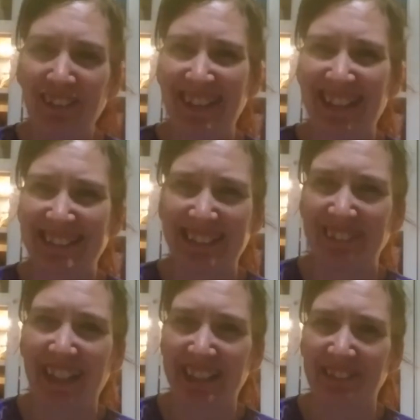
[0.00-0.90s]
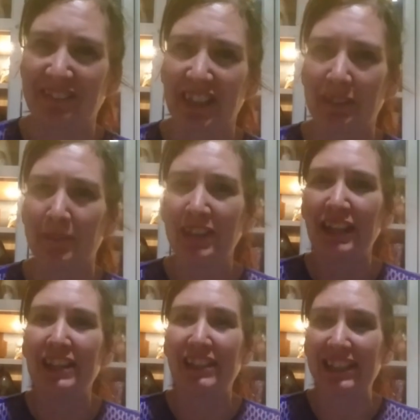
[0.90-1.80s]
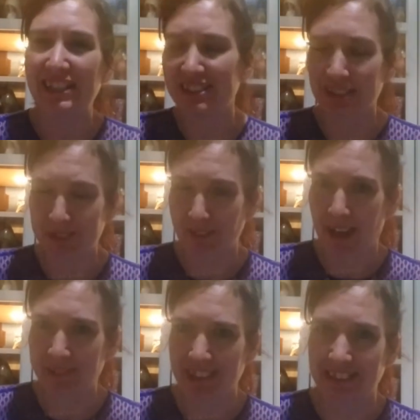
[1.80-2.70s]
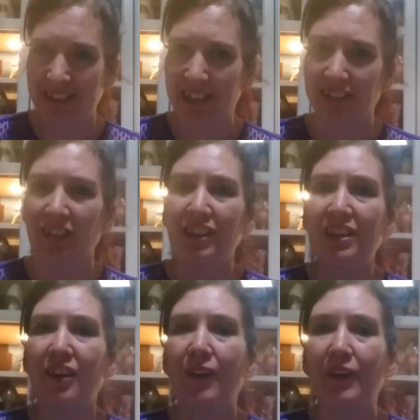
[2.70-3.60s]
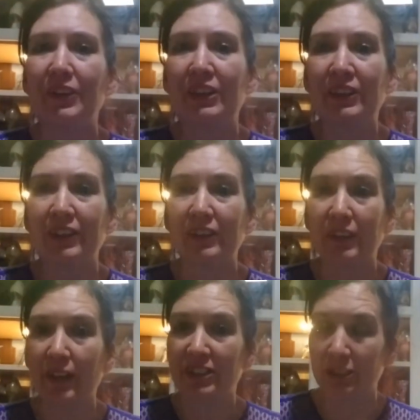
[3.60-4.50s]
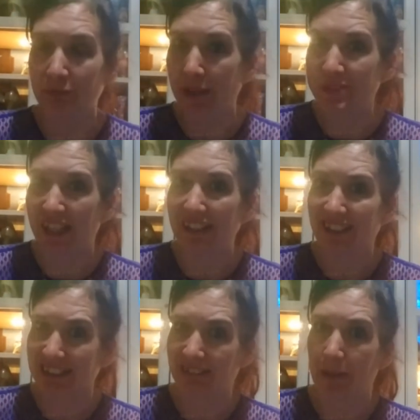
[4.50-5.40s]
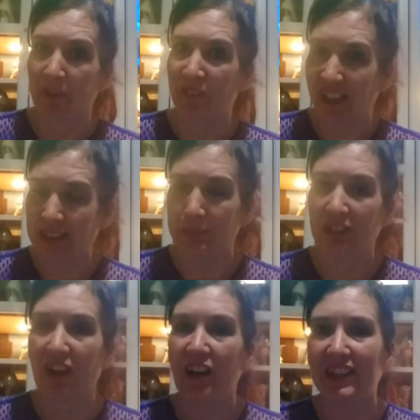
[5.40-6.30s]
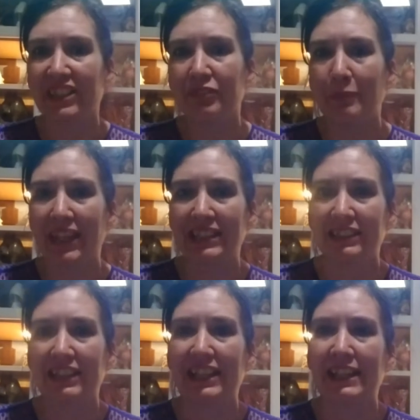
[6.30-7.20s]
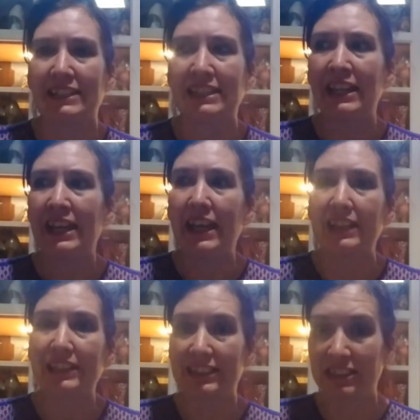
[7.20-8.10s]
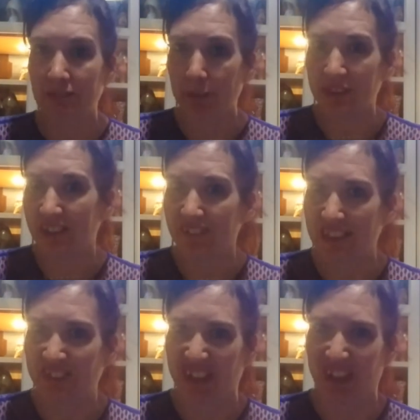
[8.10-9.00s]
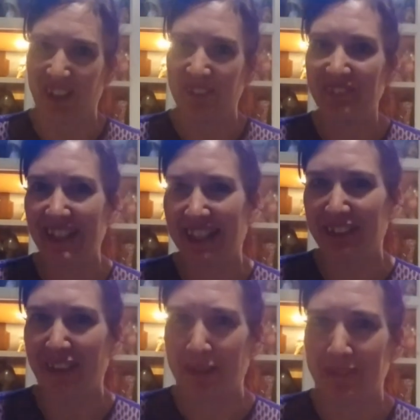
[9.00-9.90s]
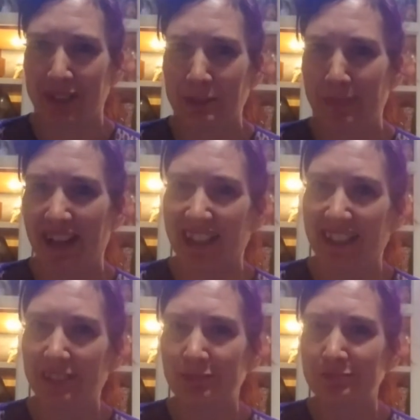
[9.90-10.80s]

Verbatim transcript: what else can we get to rhyme? Then you can subscribe to this channel or you can go to the website, Instagram or Facebook. All the information is in the description of this video. Thank you very much. Bye.